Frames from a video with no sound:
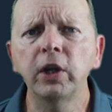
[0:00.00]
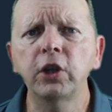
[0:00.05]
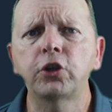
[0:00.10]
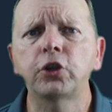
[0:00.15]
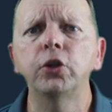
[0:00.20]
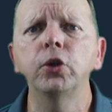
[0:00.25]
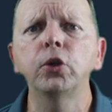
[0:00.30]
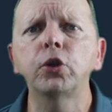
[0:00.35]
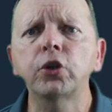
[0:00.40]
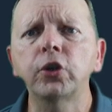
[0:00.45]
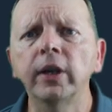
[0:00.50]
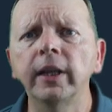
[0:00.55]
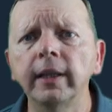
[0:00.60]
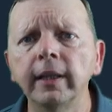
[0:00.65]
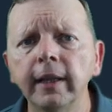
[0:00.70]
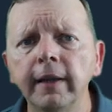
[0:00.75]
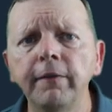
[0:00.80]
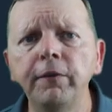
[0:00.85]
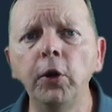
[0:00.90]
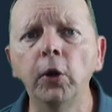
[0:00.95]
which you should
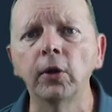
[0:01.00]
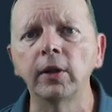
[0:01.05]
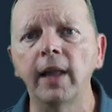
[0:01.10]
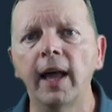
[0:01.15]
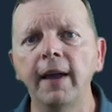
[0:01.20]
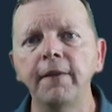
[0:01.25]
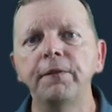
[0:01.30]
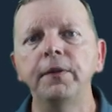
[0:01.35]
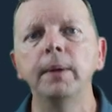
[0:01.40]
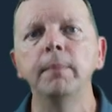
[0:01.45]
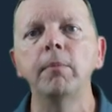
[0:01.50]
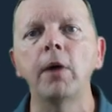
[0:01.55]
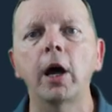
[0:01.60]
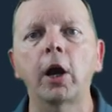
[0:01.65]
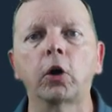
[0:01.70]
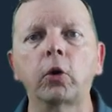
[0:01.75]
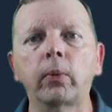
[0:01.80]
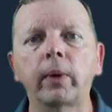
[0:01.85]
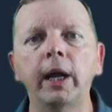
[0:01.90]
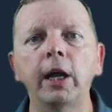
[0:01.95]
live your life in
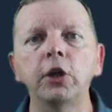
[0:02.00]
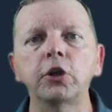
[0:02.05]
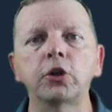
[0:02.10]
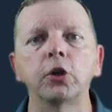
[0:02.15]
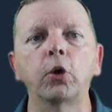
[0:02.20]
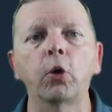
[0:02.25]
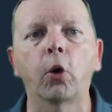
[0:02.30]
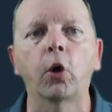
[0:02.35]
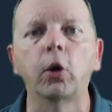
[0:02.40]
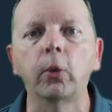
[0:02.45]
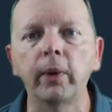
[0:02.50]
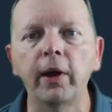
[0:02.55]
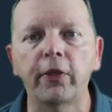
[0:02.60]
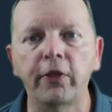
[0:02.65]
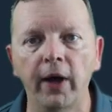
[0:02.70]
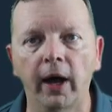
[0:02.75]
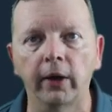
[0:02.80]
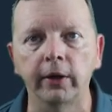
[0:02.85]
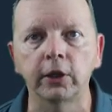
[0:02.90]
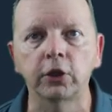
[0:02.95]
moderation or
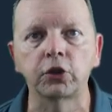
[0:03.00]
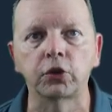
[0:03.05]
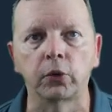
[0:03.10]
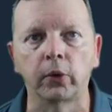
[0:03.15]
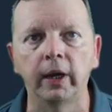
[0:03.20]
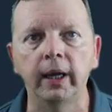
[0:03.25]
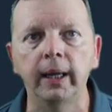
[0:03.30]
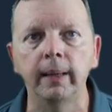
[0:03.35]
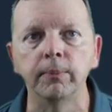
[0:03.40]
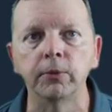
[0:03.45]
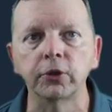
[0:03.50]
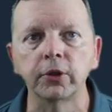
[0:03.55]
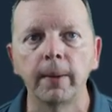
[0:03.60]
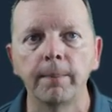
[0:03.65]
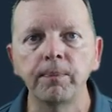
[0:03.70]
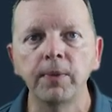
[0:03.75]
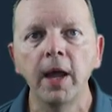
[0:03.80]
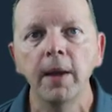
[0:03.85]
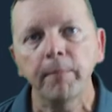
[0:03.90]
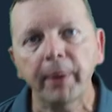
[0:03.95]
without
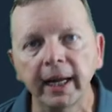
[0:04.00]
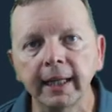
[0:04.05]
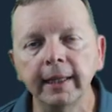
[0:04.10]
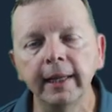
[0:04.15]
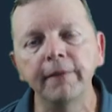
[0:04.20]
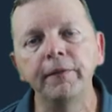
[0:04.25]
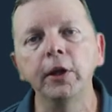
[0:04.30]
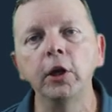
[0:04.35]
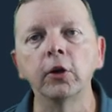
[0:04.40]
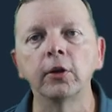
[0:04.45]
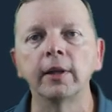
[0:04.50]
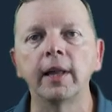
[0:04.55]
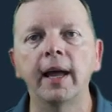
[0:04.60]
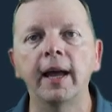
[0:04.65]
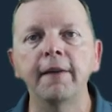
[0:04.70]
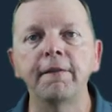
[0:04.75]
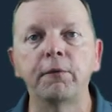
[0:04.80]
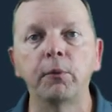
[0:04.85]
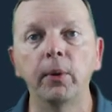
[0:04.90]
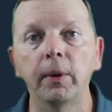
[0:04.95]
extremes. By living your
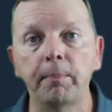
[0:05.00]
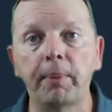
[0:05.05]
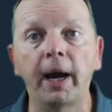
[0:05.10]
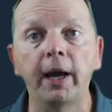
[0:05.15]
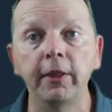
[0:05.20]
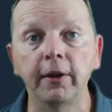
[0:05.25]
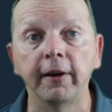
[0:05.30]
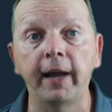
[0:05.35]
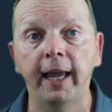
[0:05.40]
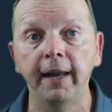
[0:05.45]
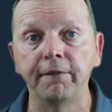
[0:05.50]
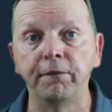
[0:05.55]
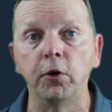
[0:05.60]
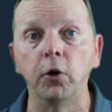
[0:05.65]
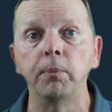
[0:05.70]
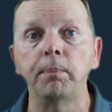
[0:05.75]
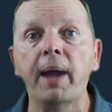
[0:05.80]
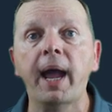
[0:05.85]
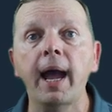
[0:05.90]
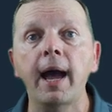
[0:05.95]
life by the
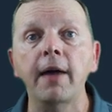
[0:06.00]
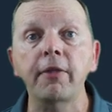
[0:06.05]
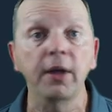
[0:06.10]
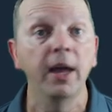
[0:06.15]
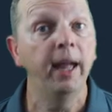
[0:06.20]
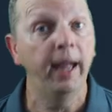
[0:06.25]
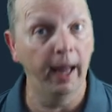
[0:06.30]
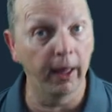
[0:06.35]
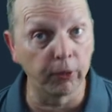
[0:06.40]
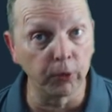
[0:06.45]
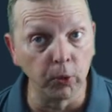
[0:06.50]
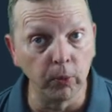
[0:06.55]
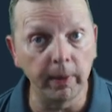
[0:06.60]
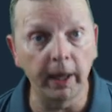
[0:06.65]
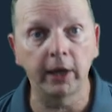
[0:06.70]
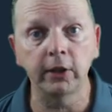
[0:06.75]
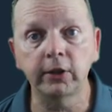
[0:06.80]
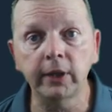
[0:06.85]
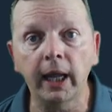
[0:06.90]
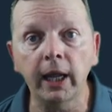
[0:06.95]
Eightfold Path and through
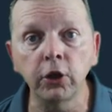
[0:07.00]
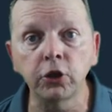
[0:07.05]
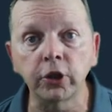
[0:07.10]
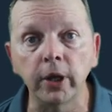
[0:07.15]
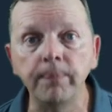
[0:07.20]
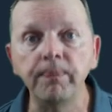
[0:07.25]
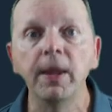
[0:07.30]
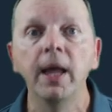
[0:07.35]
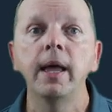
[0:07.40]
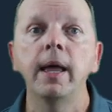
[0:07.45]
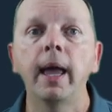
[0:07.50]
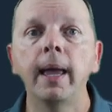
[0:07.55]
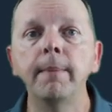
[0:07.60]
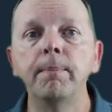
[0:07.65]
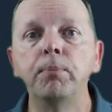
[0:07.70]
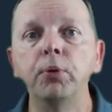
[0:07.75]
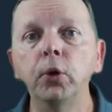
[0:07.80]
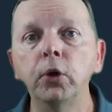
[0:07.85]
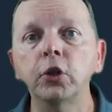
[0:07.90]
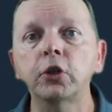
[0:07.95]
meditation,
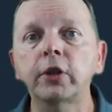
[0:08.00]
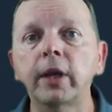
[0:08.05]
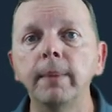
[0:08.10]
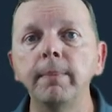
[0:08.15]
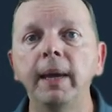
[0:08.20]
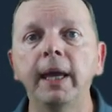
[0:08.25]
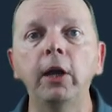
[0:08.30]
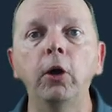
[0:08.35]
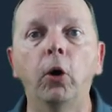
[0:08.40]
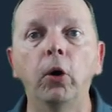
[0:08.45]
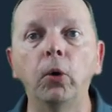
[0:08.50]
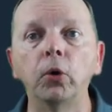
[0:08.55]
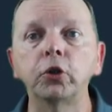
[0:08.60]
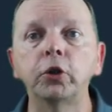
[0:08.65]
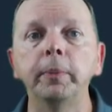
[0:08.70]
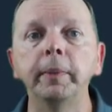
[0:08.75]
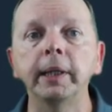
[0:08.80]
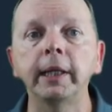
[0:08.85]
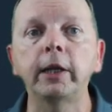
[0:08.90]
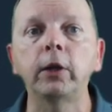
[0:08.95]
a Buddhist can
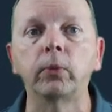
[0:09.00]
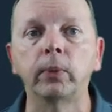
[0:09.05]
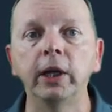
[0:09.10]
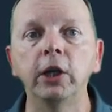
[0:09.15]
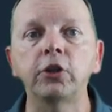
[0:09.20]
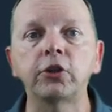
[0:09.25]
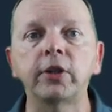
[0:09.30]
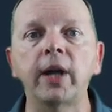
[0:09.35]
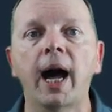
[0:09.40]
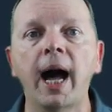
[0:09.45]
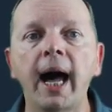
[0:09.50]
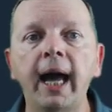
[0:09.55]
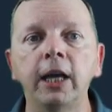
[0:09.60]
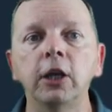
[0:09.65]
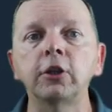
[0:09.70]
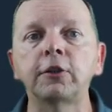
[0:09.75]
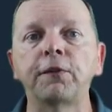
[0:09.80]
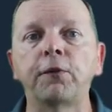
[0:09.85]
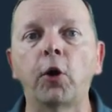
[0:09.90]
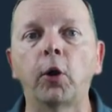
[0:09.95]
ultimately reach the
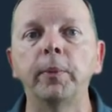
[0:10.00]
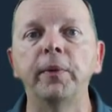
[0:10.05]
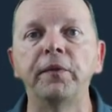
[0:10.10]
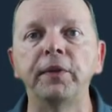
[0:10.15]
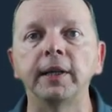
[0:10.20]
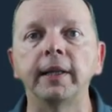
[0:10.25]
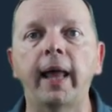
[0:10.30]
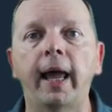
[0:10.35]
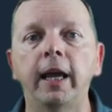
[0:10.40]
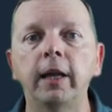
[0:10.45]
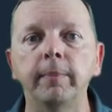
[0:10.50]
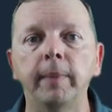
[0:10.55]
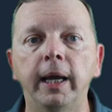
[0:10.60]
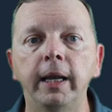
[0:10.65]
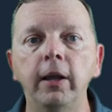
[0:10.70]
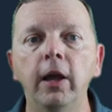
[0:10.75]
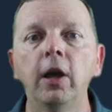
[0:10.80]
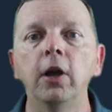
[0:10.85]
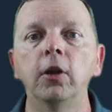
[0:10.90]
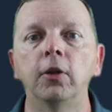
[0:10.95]
highest form of
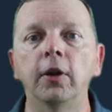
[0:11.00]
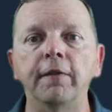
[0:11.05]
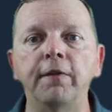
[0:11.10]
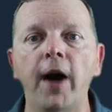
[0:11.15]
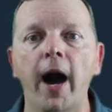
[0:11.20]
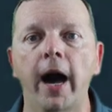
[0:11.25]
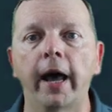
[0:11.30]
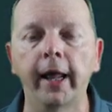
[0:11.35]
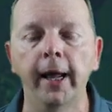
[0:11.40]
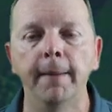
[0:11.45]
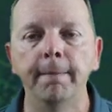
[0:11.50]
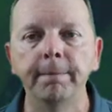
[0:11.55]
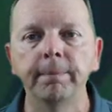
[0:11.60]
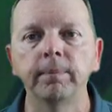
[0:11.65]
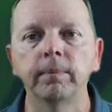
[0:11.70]
enlightenment, nirvana.